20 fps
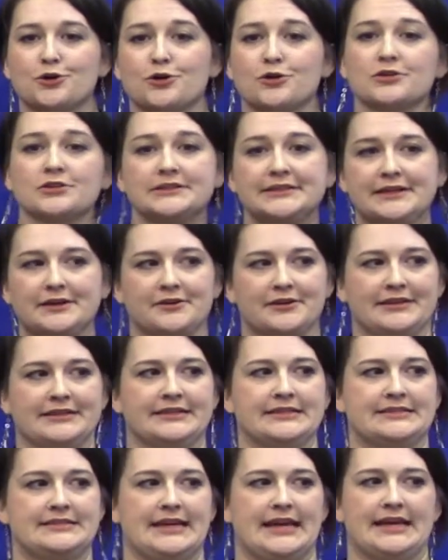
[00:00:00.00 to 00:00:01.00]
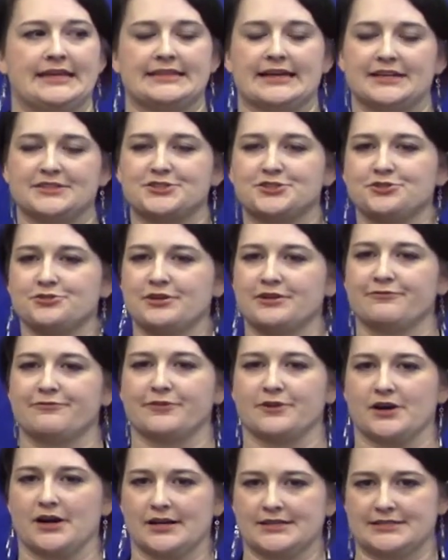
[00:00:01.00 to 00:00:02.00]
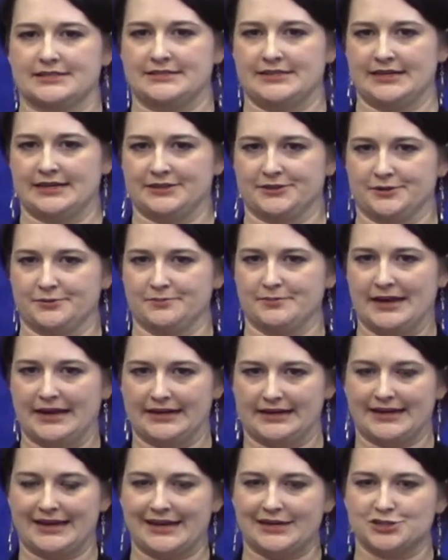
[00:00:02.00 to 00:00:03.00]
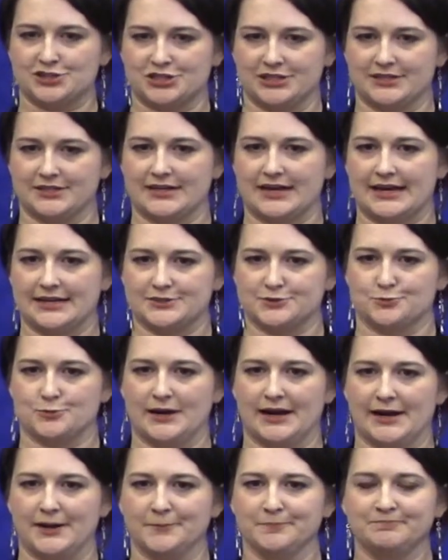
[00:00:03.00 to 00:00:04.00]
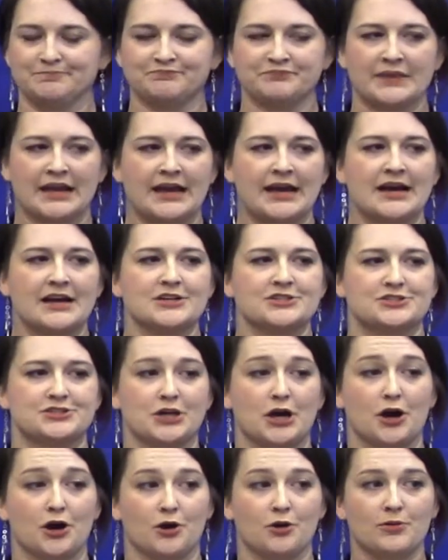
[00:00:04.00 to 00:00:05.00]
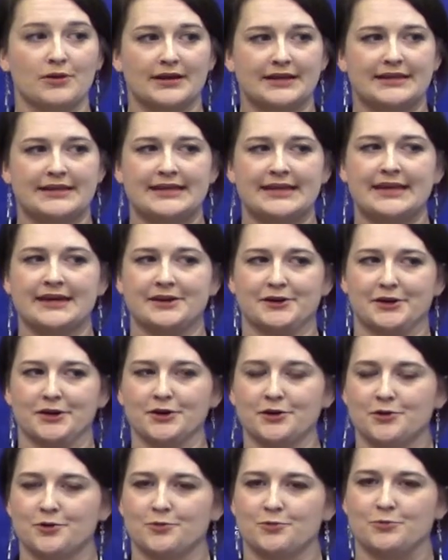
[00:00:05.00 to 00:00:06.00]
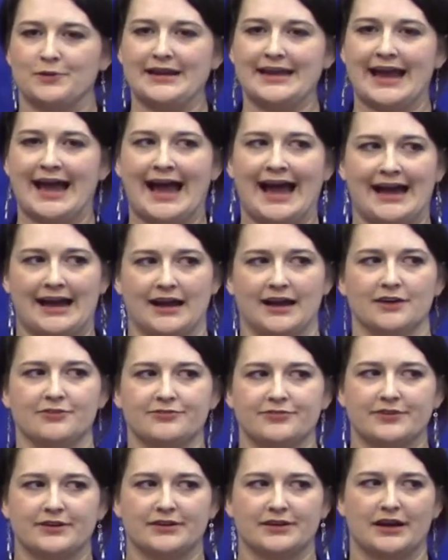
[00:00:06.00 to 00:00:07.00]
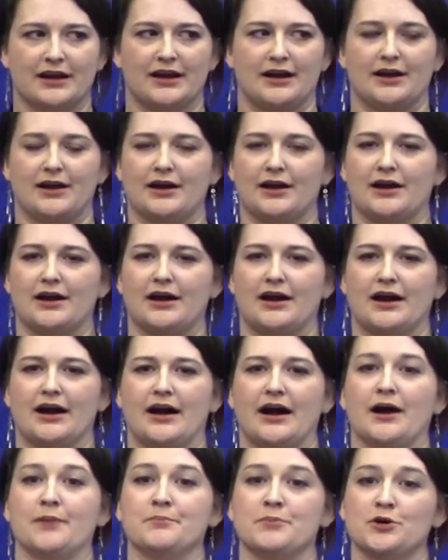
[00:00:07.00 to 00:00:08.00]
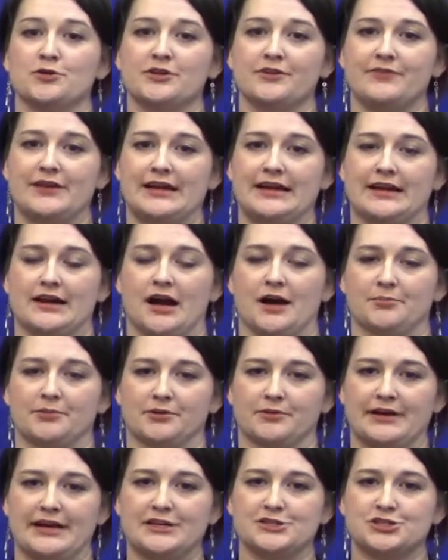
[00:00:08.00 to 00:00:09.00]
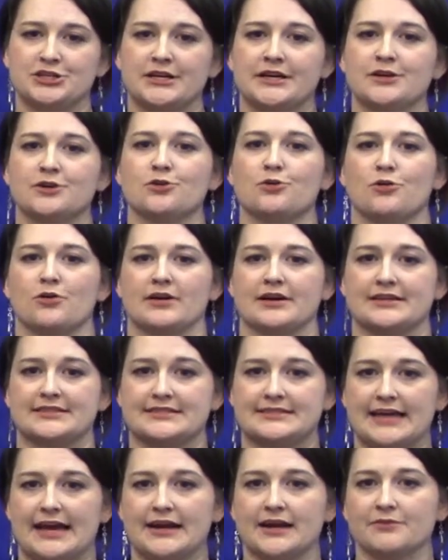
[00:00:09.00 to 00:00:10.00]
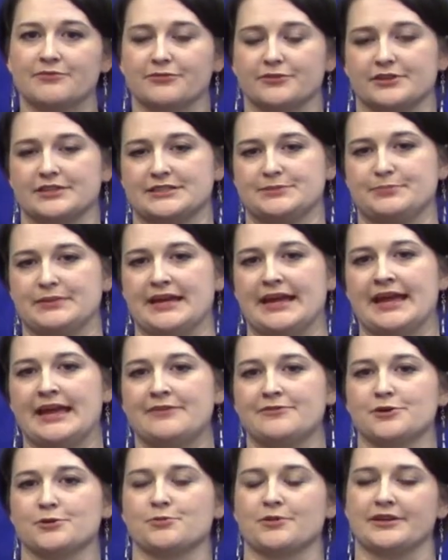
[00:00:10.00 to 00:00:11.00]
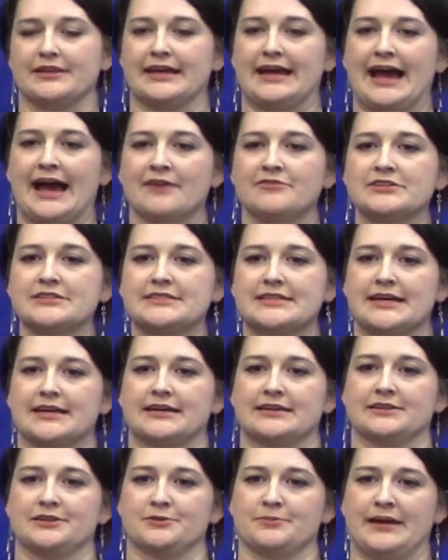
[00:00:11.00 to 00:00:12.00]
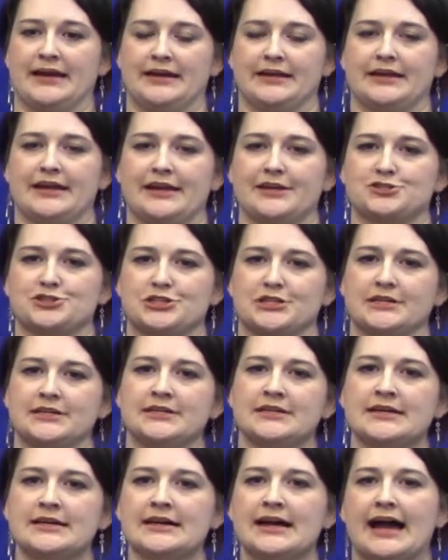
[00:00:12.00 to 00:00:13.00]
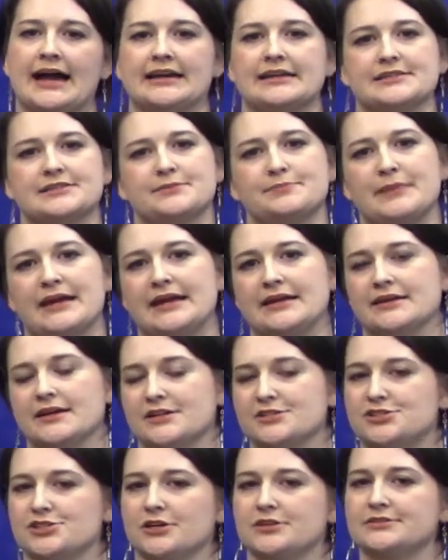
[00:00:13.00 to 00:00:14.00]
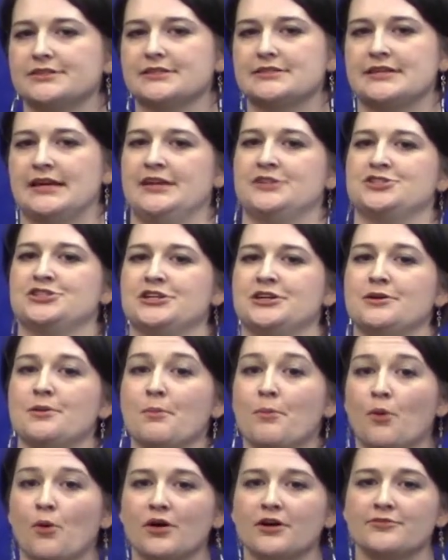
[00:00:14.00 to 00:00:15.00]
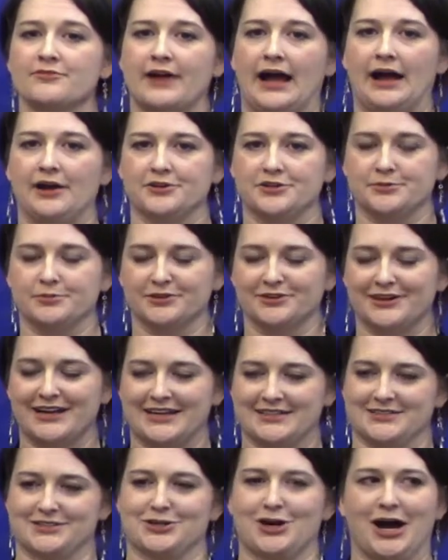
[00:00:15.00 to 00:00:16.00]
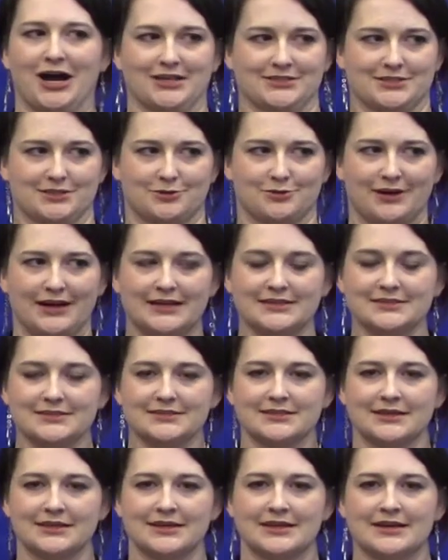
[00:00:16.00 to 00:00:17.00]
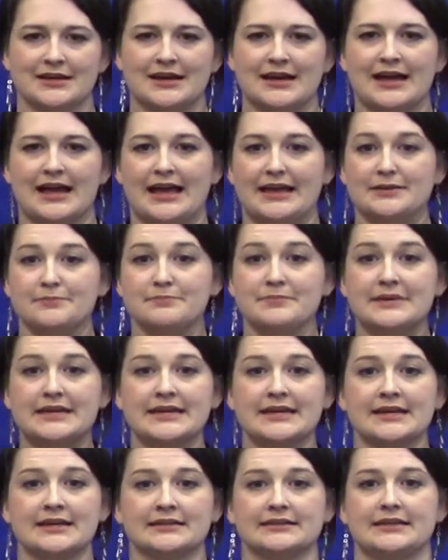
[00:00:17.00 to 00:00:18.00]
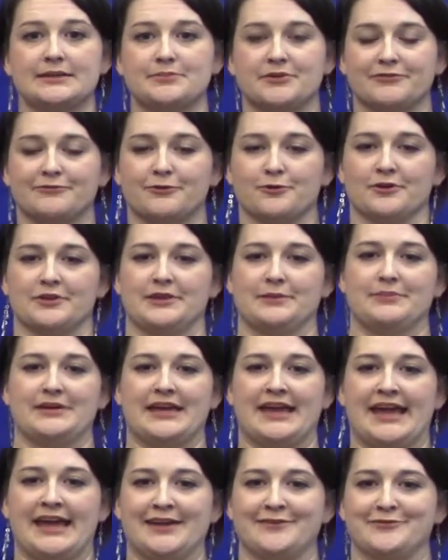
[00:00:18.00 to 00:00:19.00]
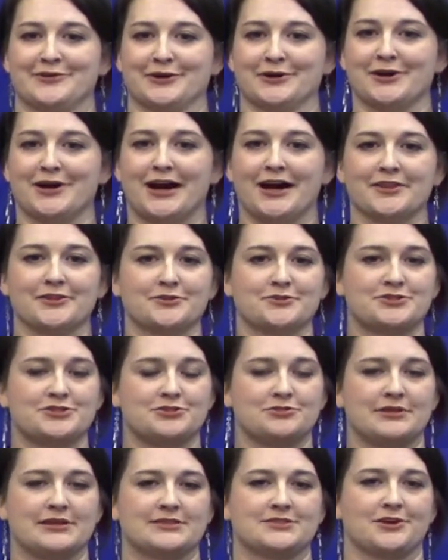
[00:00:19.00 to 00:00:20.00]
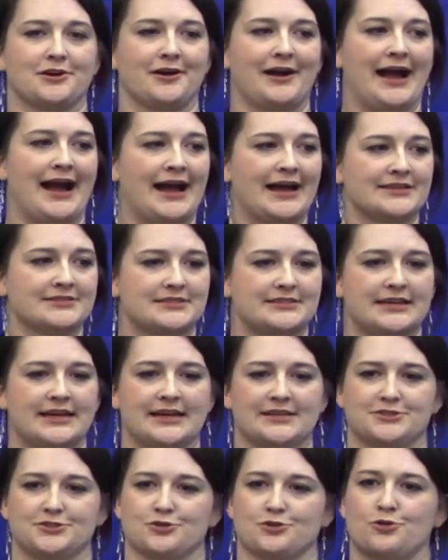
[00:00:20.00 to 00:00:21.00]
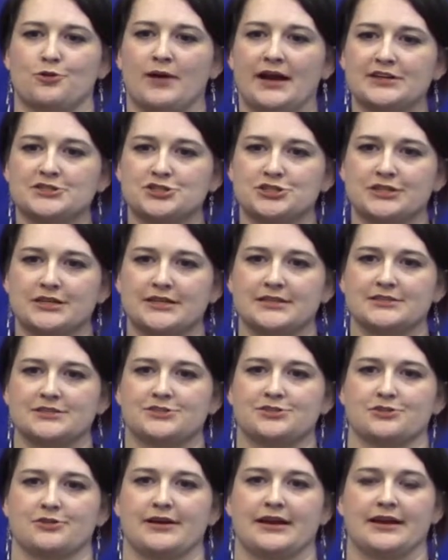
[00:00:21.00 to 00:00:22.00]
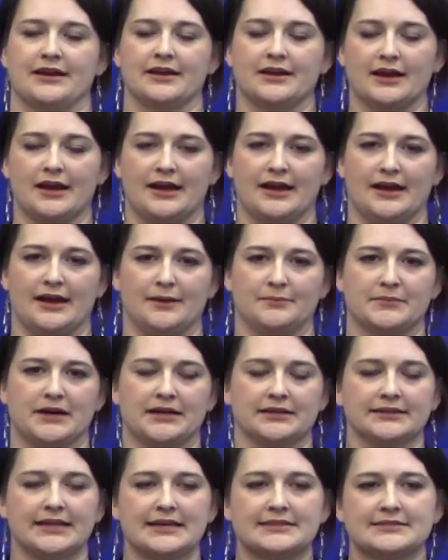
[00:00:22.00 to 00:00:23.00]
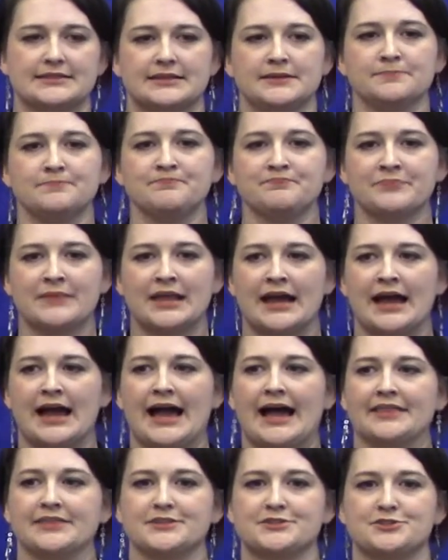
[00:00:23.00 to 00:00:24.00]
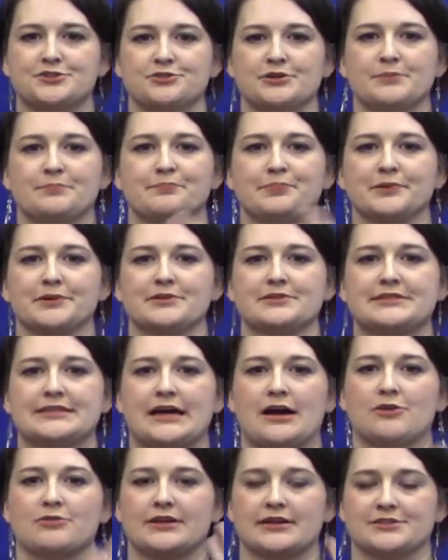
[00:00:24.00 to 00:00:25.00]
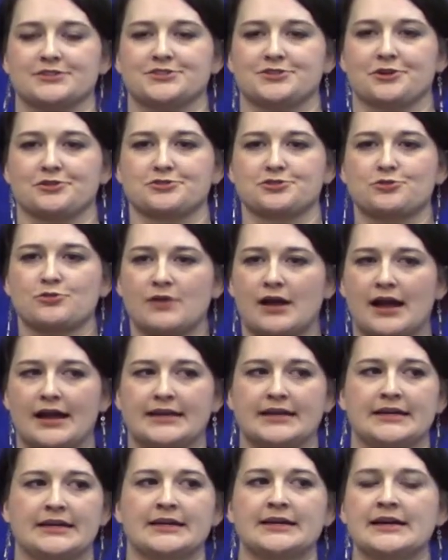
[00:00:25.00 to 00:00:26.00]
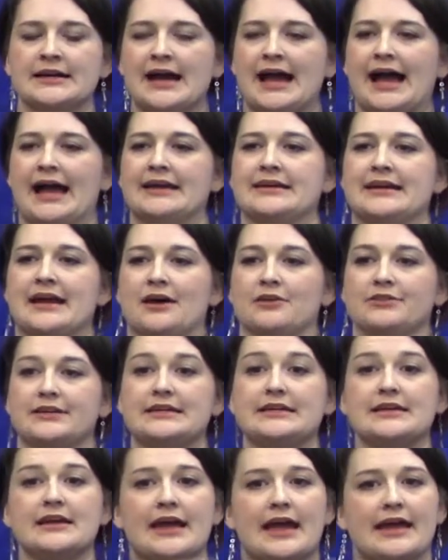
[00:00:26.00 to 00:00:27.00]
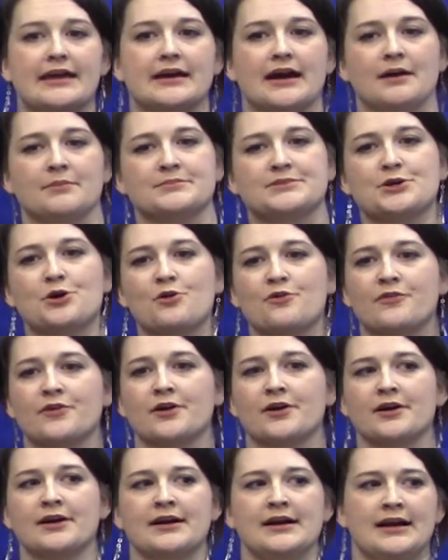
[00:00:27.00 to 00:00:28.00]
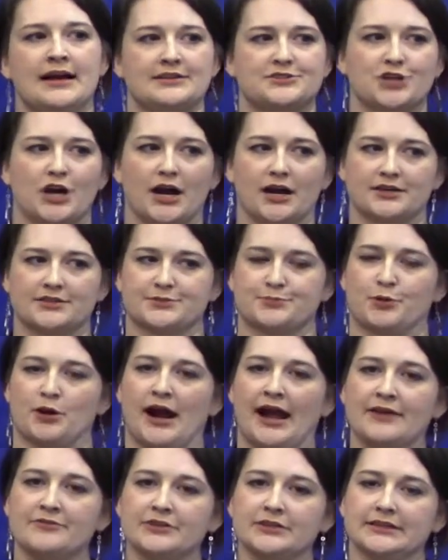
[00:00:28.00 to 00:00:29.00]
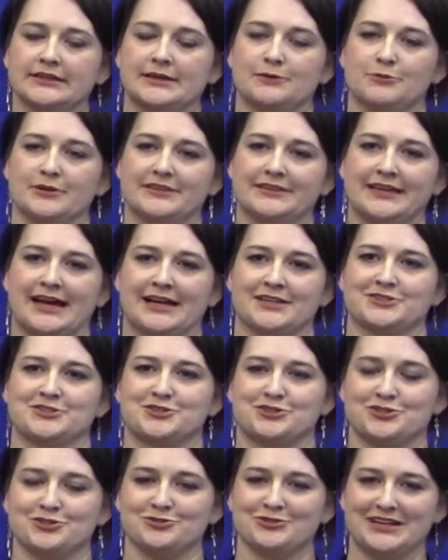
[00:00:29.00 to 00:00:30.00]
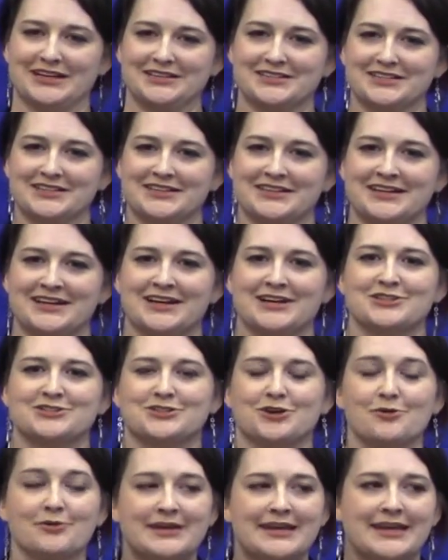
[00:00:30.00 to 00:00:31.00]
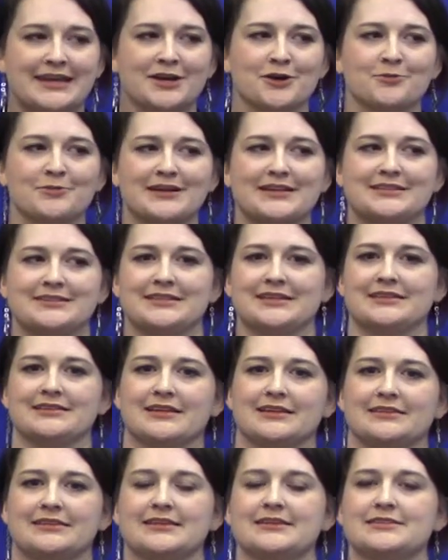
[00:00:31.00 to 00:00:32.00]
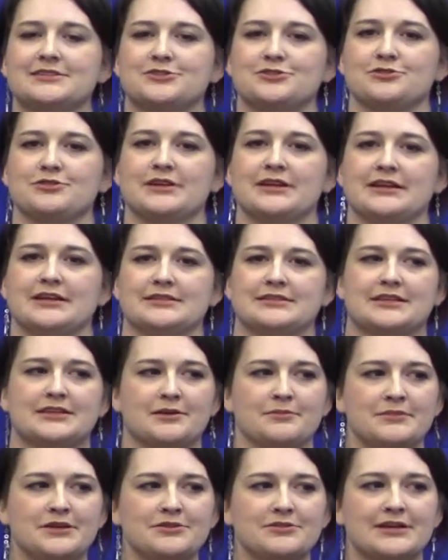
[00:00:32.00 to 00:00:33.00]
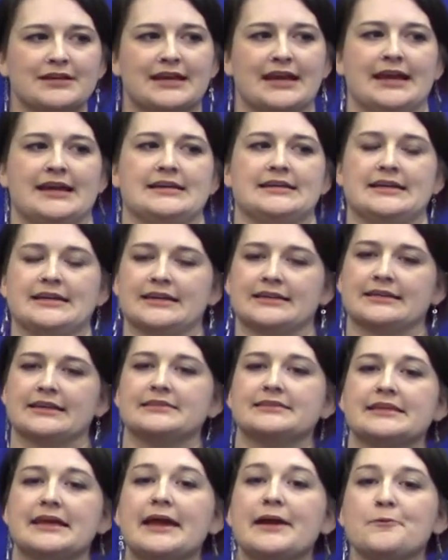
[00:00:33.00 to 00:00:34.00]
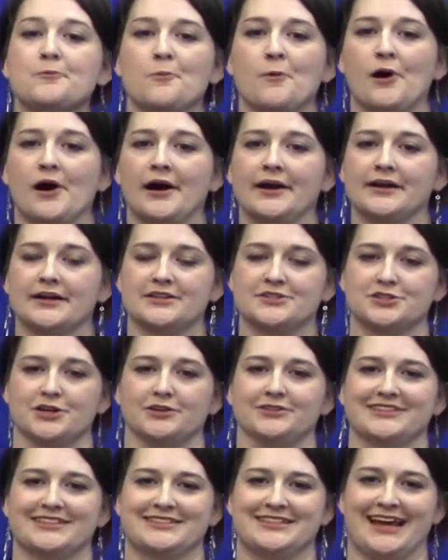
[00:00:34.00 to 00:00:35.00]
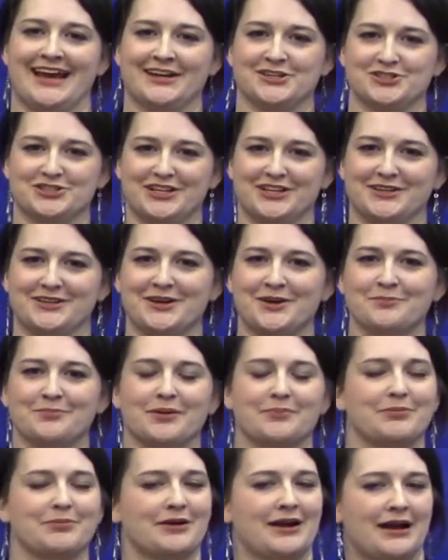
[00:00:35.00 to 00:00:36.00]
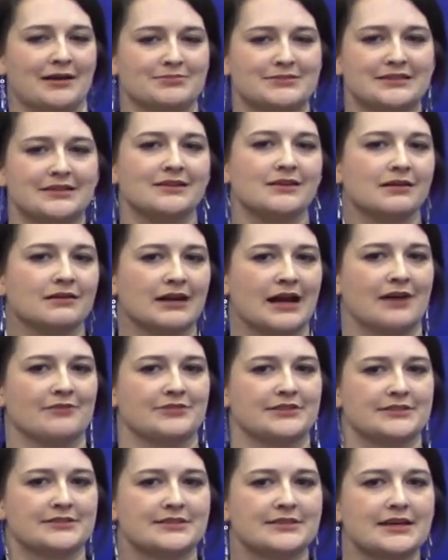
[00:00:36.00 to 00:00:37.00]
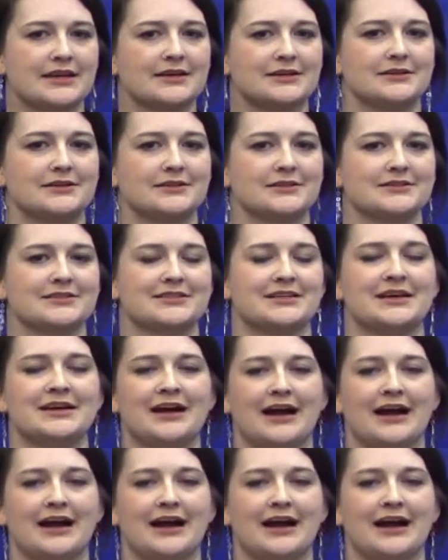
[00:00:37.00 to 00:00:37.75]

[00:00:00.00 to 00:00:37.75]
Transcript: earlier in the day, that student forgot to take their medication as well. So here we have a motivating operation or a setup for this behavior where they haven't taken their medication, and it's made adult attention more valuable as a consequence. Immediately before the behavior, other students are asked to answer questions during a lesson, and the student blurts out and starts crying, and now the EA comes over, talks privately with that student. So here we see that this student is communicating that they want adult attention, but perhaps they don't have the skills